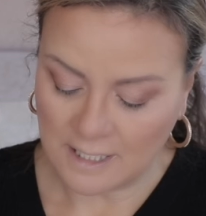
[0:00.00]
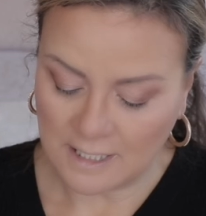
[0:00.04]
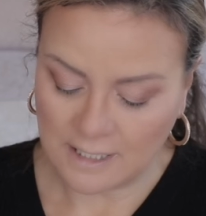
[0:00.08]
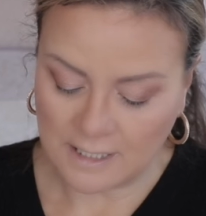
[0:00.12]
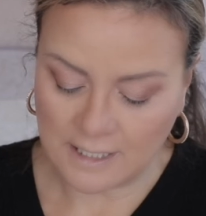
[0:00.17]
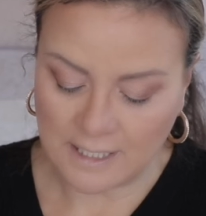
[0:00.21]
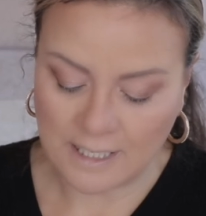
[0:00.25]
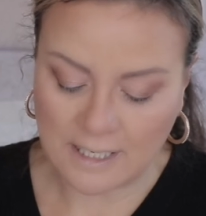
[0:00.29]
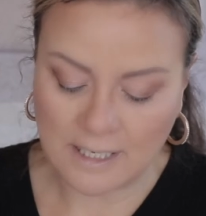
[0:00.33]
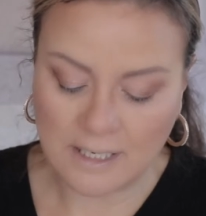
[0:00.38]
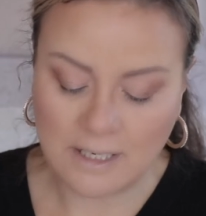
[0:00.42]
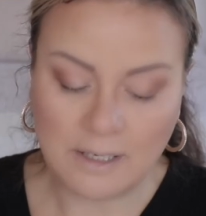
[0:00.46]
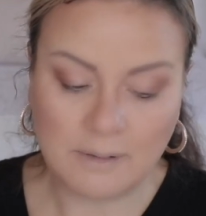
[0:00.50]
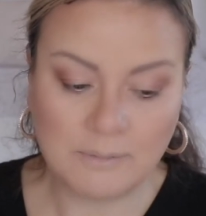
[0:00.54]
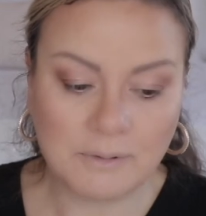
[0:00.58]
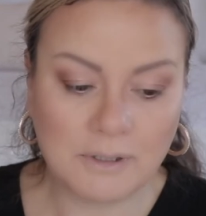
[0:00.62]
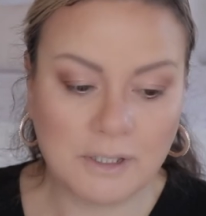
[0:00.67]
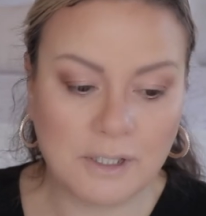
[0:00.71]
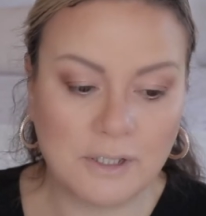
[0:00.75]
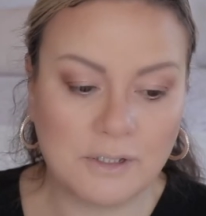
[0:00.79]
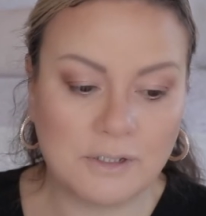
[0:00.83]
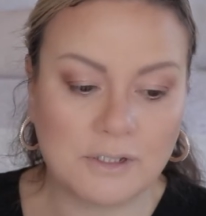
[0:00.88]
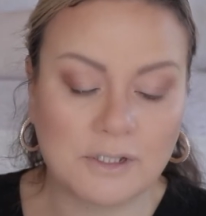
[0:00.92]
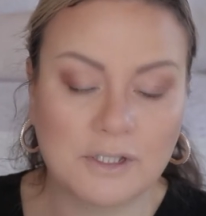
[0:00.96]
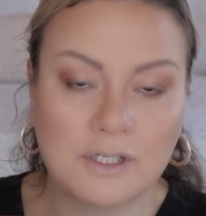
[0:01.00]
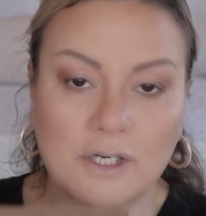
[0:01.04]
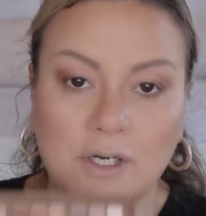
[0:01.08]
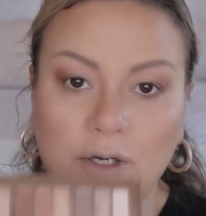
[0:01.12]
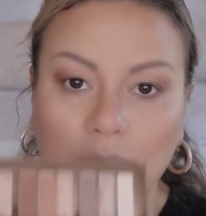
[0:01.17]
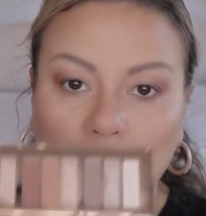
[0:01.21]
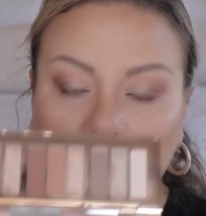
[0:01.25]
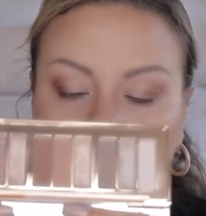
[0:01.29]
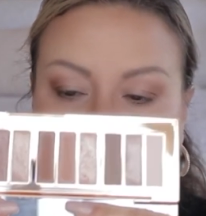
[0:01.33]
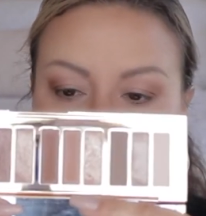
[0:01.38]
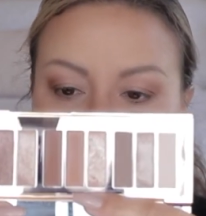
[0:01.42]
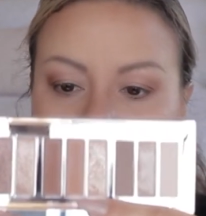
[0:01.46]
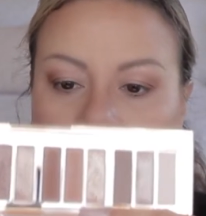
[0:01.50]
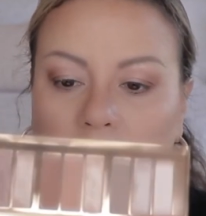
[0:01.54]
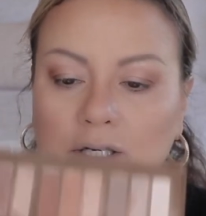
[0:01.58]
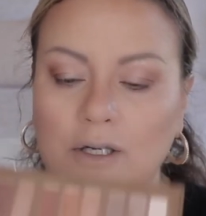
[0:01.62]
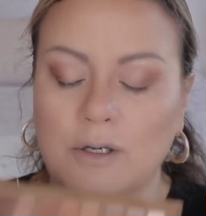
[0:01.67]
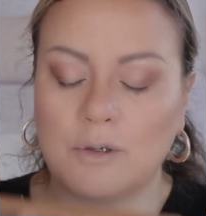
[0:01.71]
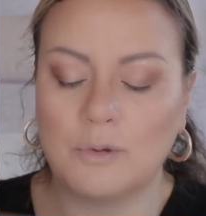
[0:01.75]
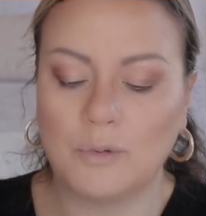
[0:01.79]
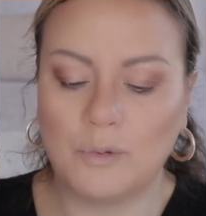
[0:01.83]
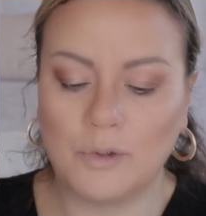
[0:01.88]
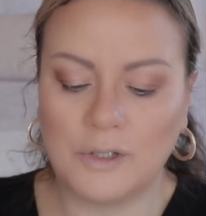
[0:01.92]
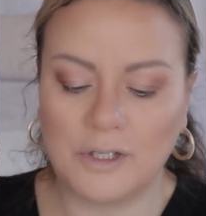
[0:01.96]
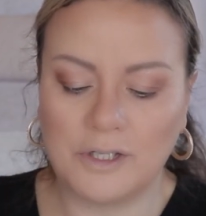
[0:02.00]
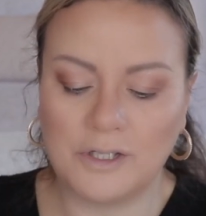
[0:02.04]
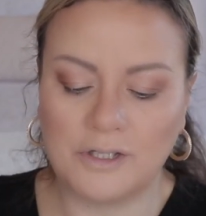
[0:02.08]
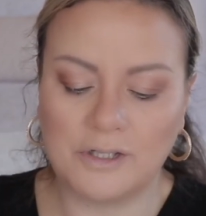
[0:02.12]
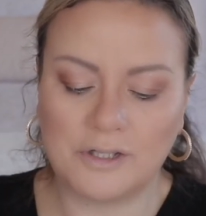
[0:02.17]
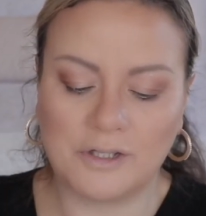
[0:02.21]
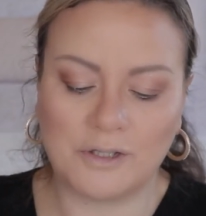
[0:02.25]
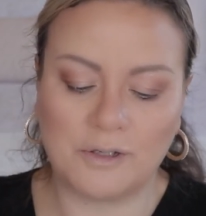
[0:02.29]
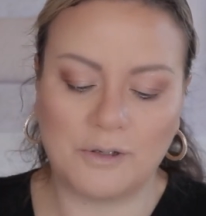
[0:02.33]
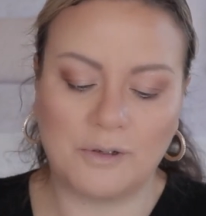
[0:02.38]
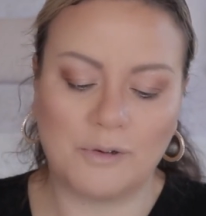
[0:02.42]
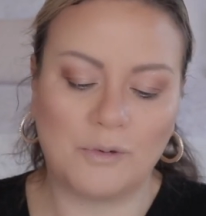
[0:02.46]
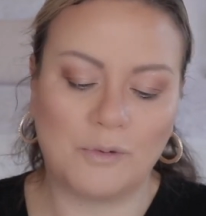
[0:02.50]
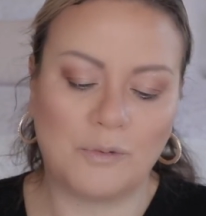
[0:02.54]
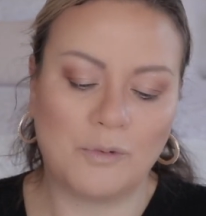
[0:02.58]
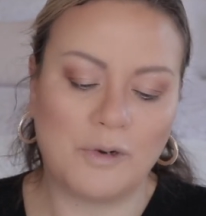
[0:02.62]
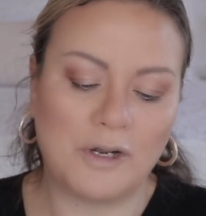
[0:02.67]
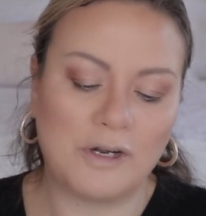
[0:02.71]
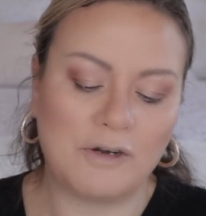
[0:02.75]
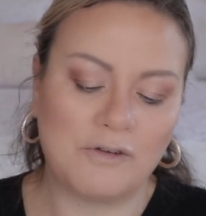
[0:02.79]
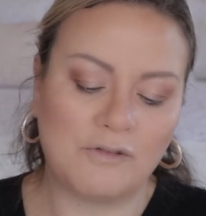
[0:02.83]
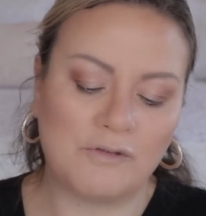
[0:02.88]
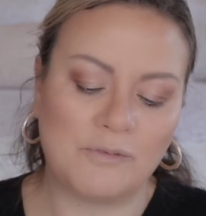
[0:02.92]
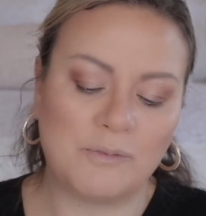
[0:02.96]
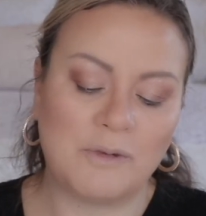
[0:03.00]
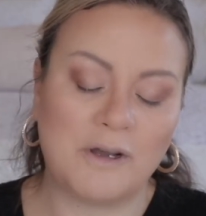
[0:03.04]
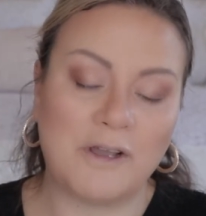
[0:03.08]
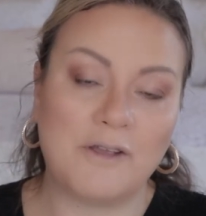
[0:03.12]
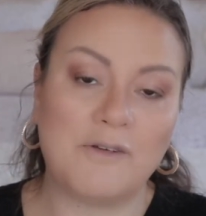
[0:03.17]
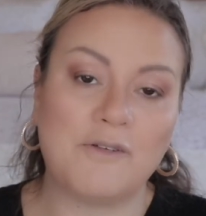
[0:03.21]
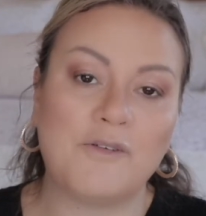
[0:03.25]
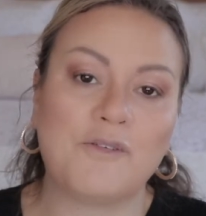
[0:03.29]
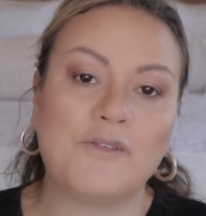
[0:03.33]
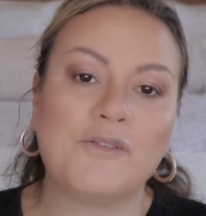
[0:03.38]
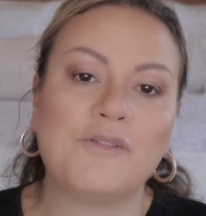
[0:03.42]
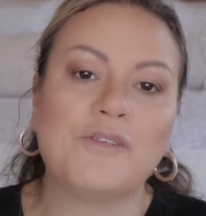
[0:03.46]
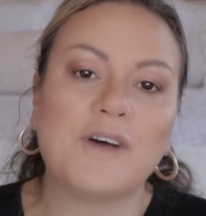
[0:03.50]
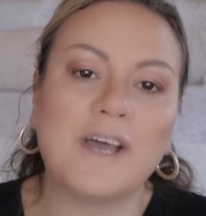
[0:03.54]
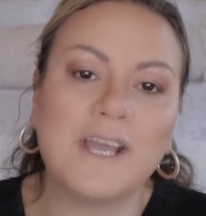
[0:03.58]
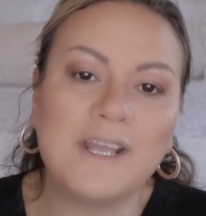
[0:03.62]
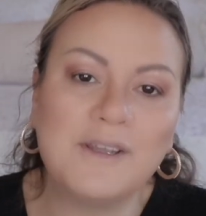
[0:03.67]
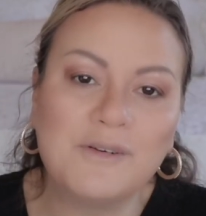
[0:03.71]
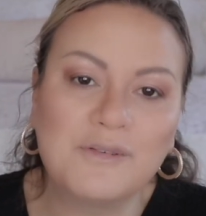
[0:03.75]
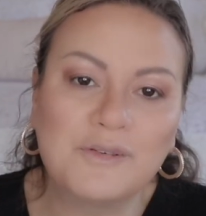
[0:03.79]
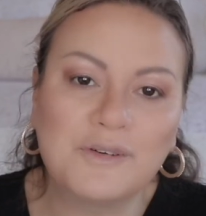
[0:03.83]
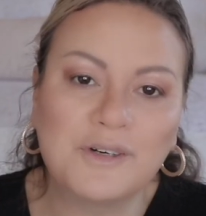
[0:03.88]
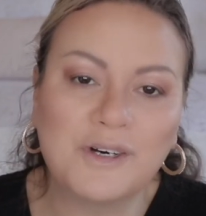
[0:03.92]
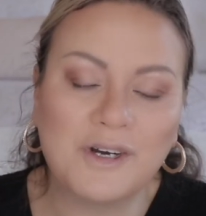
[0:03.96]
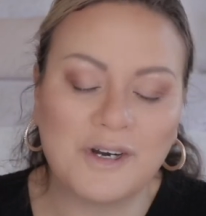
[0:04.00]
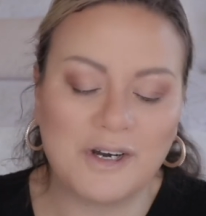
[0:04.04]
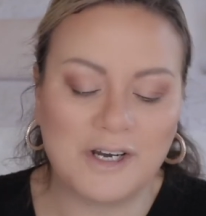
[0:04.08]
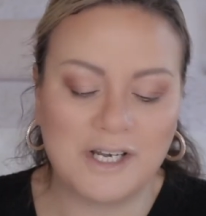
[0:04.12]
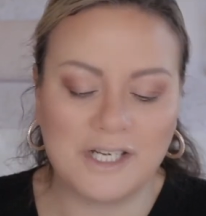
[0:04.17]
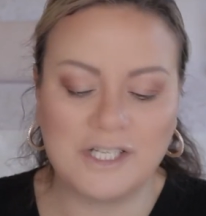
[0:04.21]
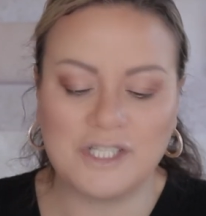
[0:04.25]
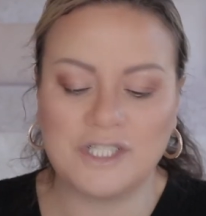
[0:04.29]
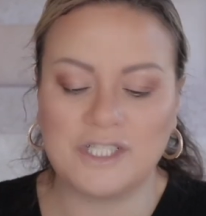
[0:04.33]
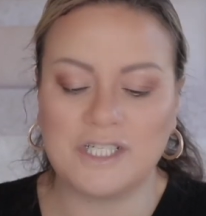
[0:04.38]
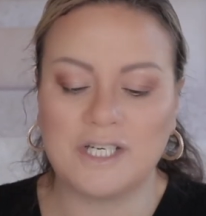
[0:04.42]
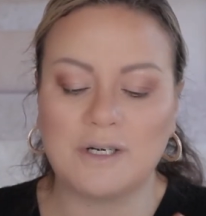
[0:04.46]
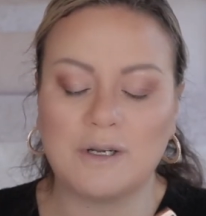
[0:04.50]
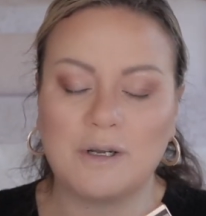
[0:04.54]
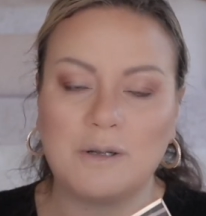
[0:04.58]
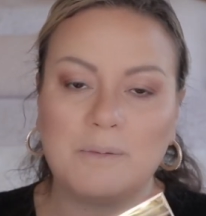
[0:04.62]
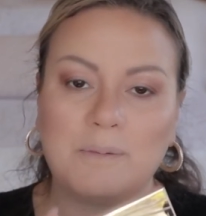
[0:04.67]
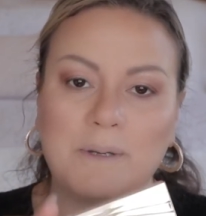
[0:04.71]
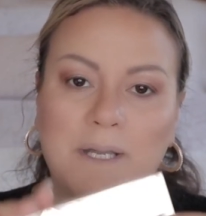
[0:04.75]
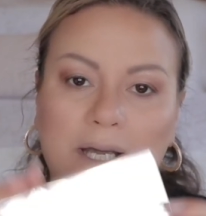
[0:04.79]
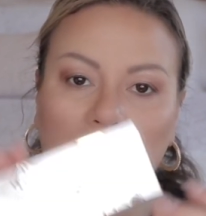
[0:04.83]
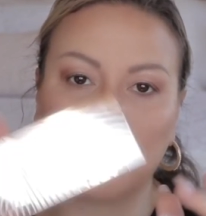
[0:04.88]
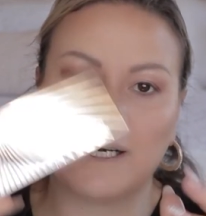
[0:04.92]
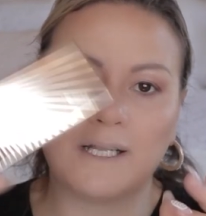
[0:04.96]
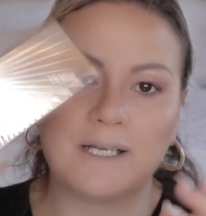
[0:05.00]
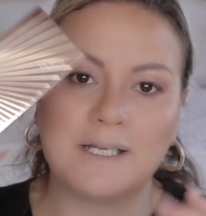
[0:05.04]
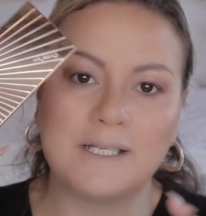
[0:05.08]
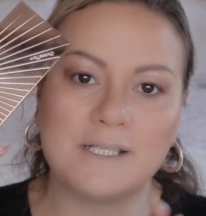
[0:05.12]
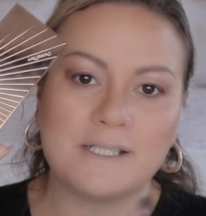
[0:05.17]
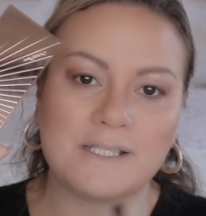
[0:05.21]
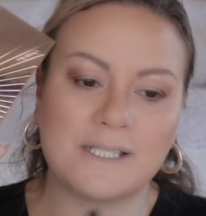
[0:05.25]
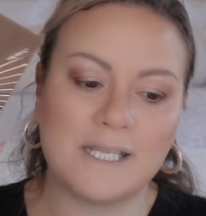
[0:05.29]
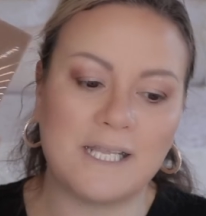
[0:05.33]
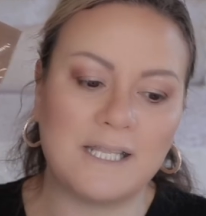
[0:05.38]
Now I'm going to go in with one of my favourite eyeshadow palettes,